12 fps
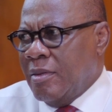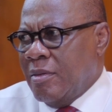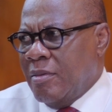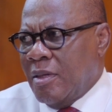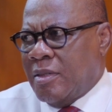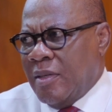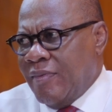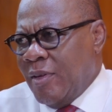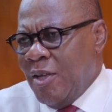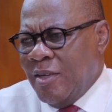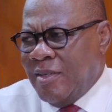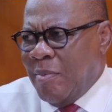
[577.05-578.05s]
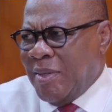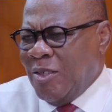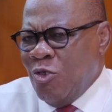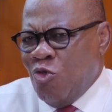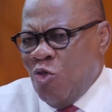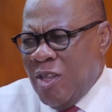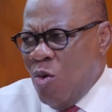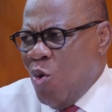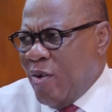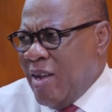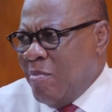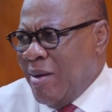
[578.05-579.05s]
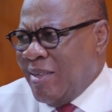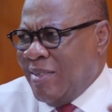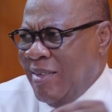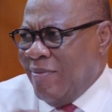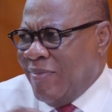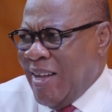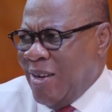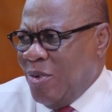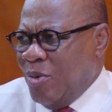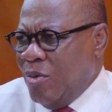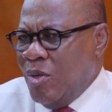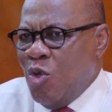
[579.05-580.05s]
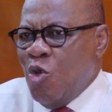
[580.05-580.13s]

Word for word: What's the mm. do they worry about the nah, value?